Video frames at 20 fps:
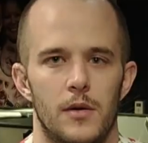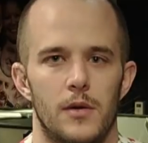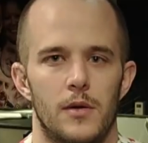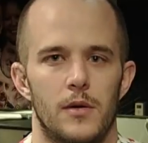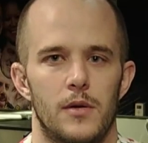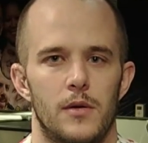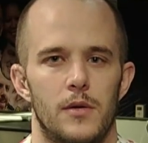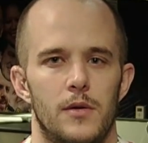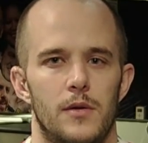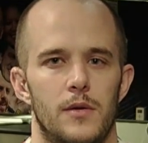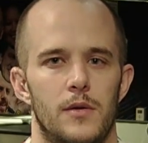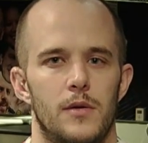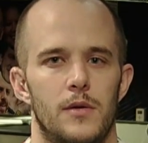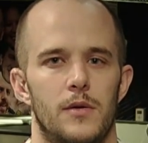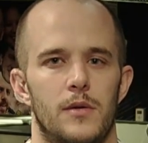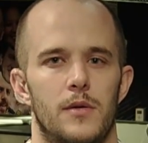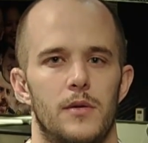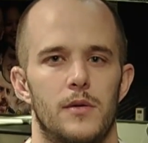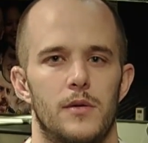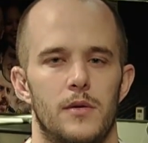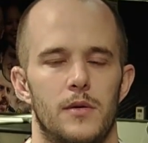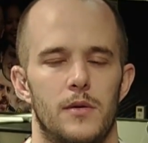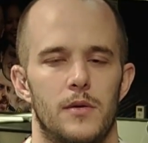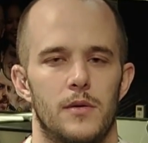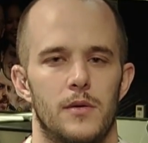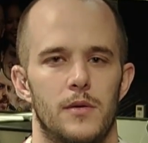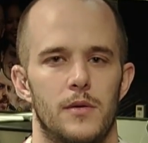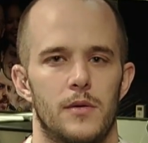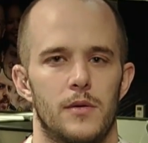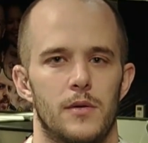
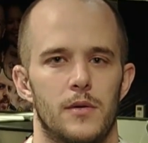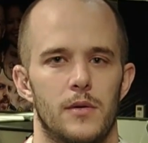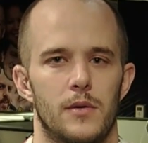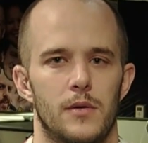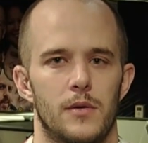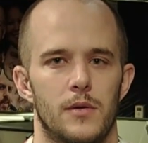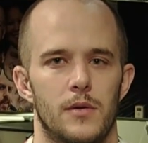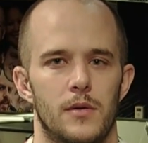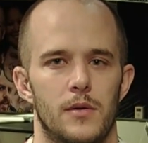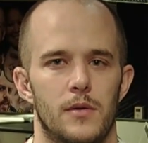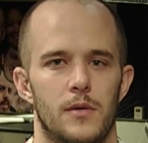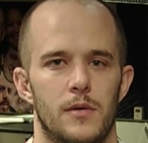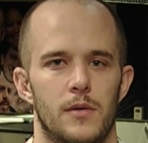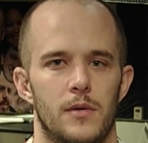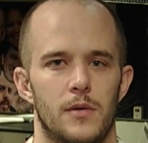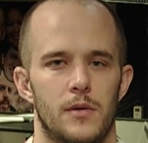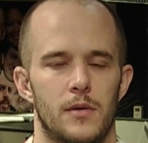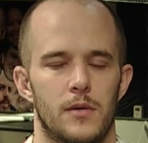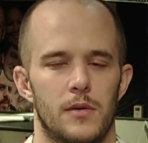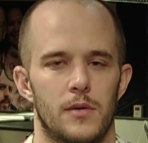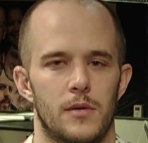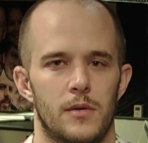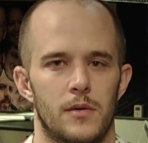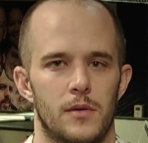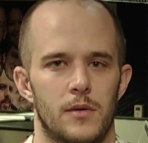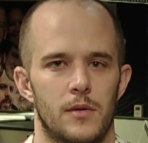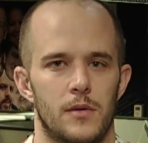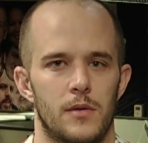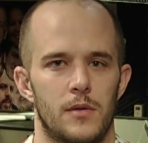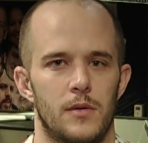
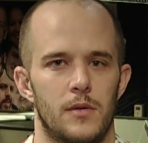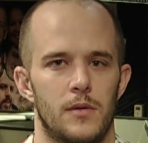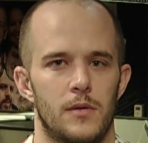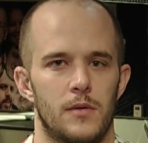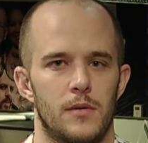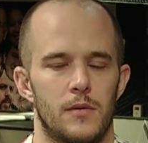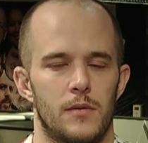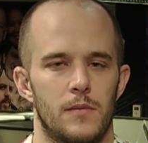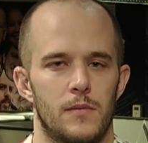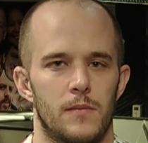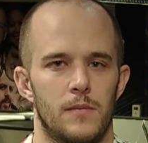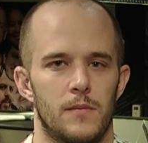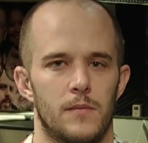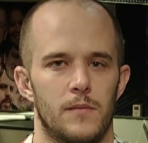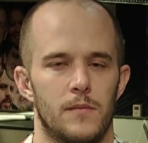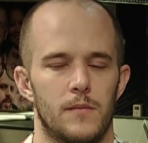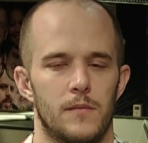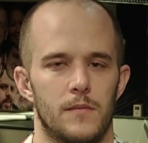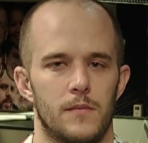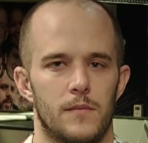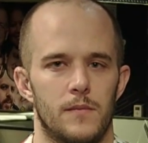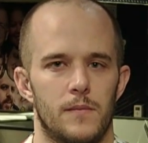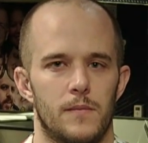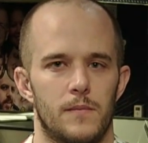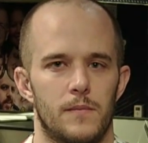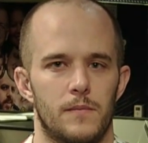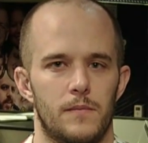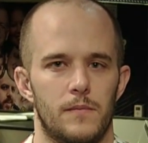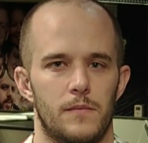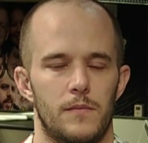
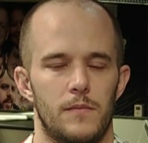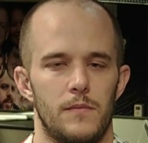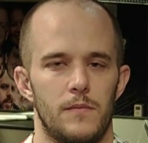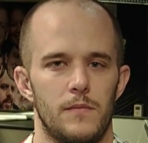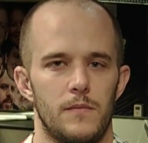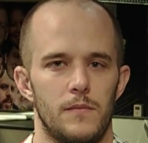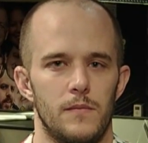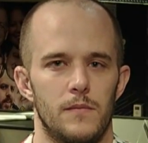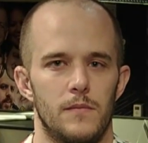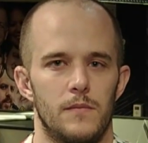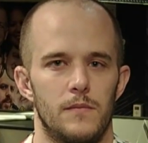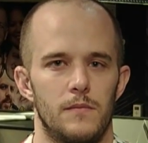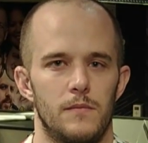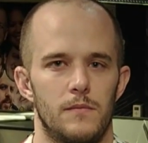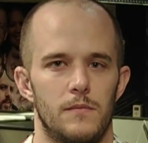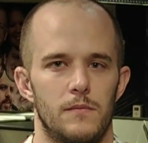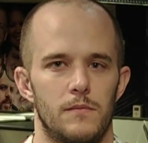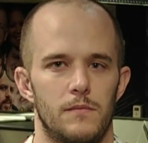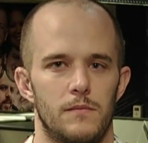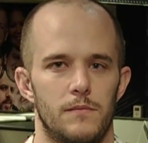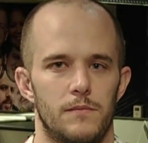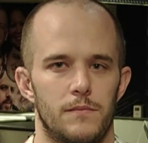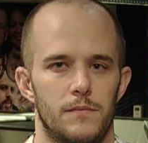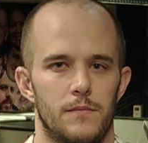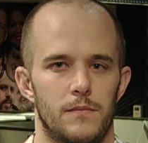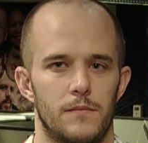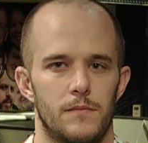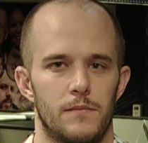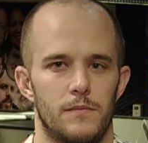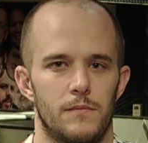
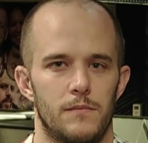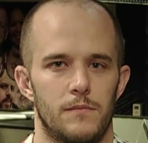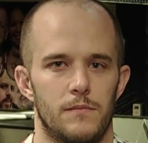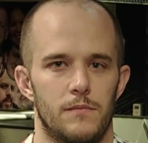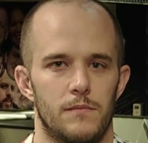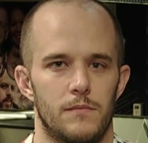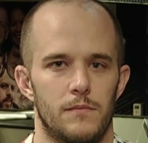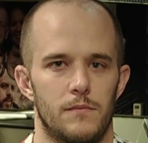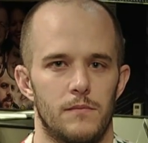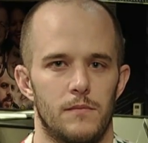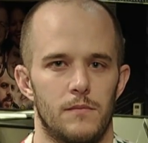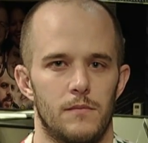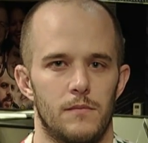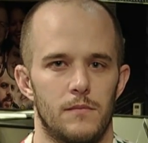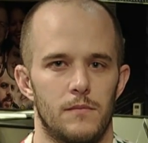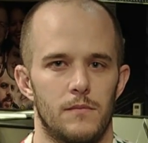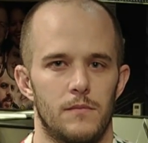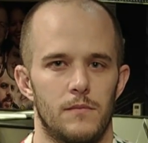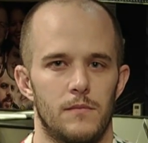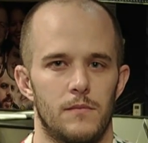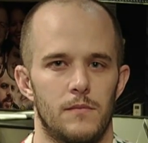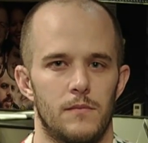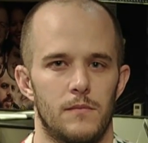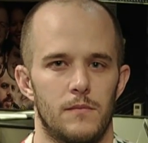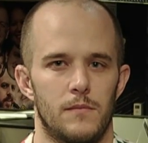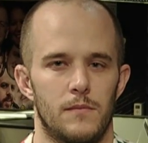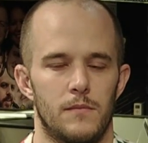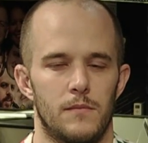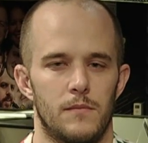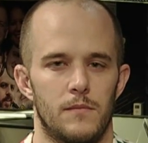
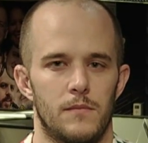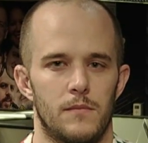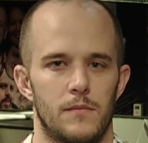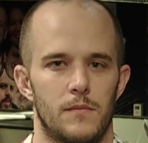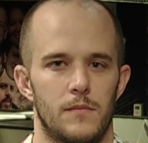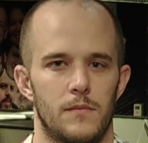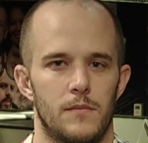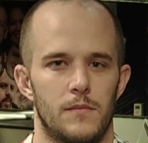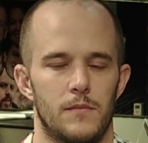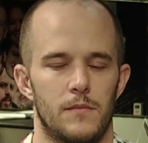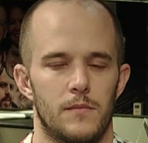(silent)